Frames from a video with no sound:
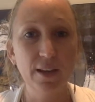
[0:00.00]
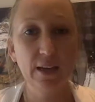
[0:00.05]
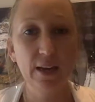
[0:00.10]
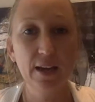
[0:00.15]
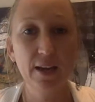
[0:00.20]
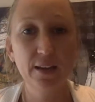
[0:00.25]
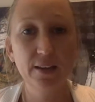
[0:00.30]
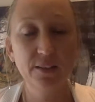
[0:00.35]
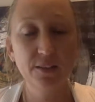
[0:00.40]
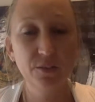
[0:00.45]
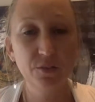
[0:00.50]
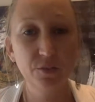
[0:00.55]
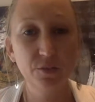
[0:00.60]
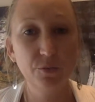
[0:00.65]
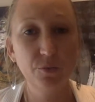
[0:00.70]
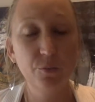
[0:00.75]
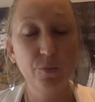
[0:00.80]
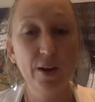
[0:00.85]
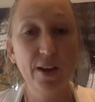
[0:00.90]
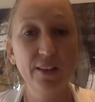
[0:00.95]
And
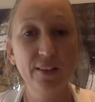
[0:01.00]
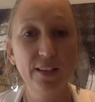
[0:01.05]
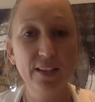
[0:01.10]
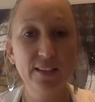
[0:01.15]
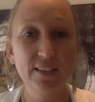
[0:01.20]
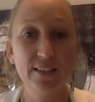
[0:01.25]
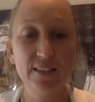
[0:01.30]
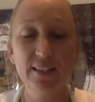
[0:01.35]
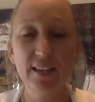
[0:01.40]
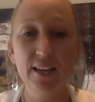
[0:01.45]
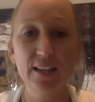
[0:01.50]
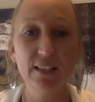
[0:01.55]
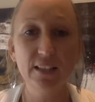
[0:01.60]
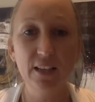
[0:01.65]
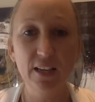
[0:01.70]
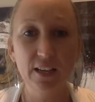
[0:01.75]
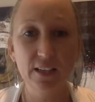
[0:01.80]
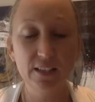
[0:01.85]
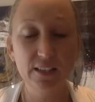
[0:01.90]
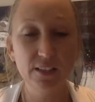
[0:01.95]
when they say
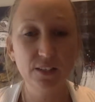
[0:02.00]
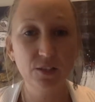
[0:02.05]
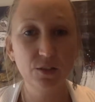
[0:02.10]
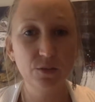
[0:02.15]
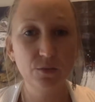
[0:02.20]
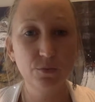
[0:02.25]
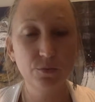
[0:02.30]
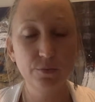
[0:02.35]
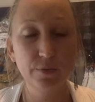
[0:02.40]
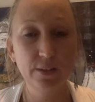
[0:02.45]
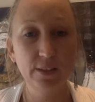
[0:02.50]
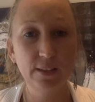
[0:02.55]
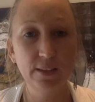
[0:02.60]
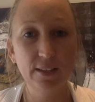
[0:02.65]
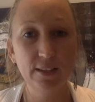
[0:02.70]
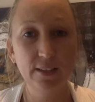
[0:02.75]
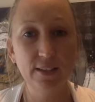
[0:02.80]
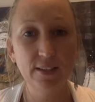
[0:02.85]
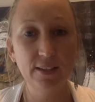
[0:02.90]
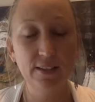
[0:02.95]
that, it's
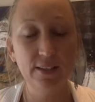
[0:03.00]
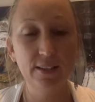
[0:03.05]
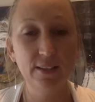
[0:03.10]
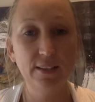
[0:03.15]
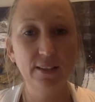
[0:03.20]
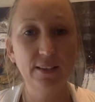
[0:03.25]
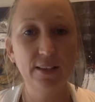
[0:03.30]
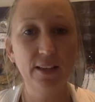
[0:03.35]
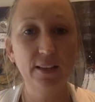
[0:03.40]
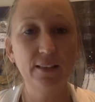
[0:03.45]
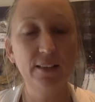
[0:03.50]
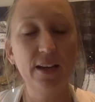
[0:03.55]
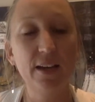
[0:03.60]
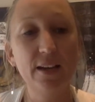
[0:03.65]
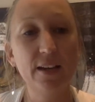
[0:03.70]
really that